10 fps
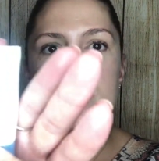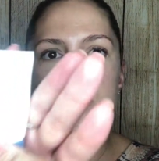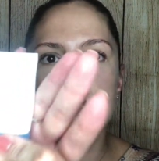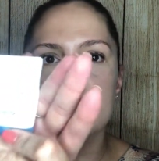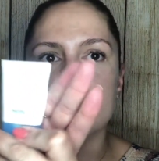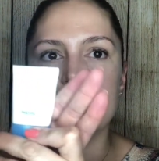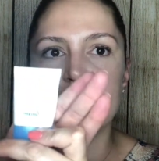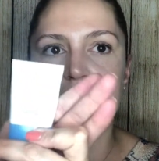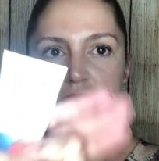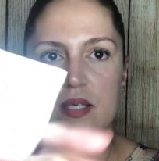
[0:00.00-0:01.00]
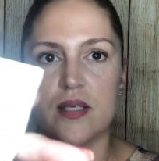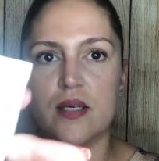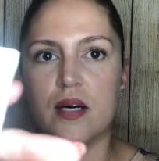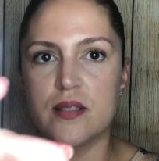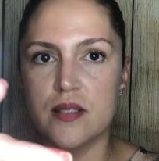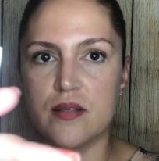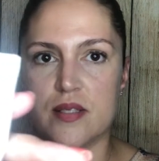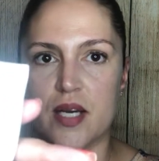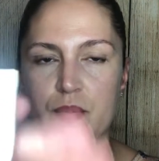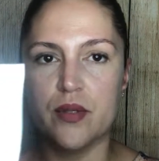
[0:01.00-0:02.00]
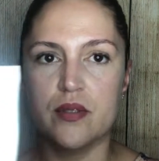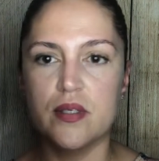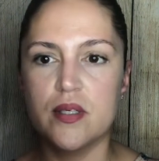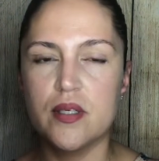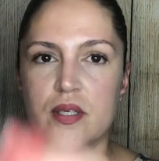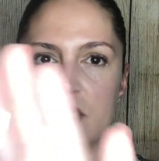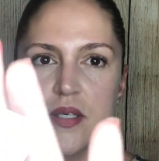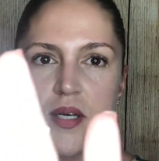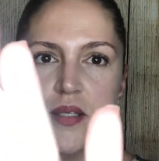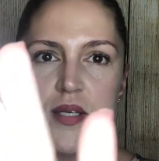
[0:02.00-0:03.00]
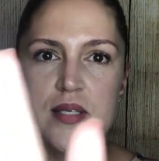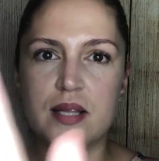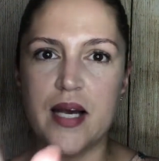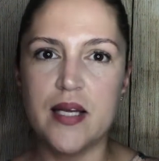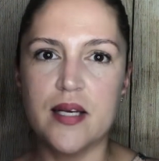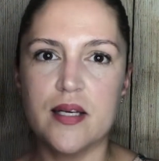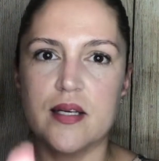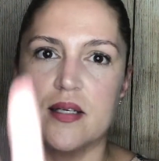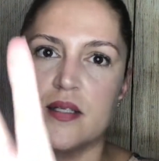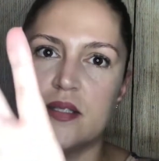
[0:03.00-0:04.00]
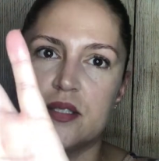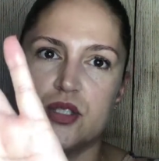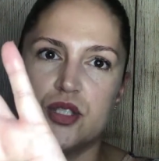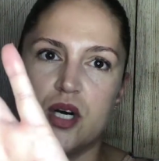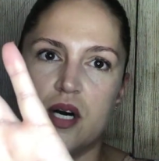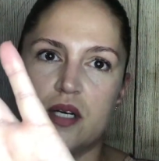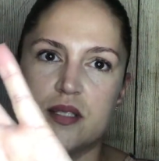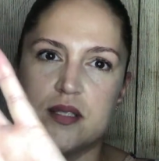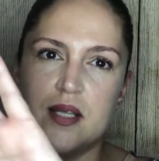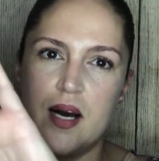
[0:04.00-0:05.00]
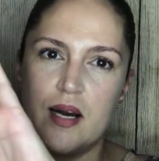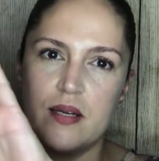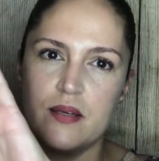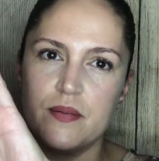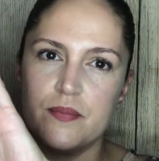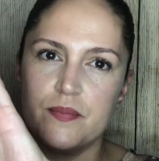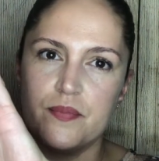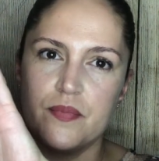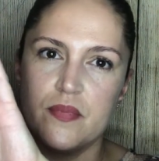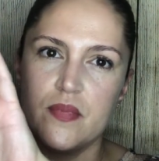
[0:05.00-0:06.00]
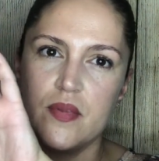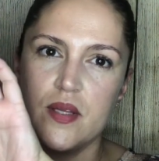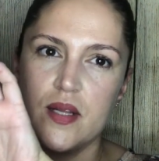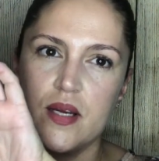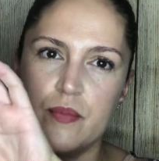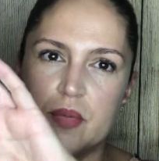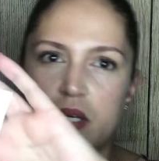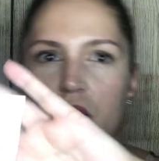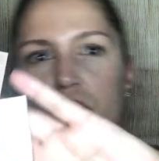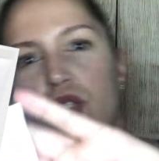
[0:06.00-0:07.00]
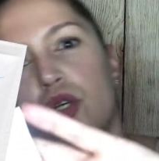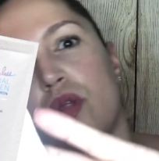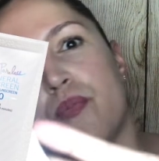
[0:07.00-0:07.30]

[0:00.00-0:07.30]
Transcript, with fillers: Like seriously, underneath the table. And this lighting is just not letting me show the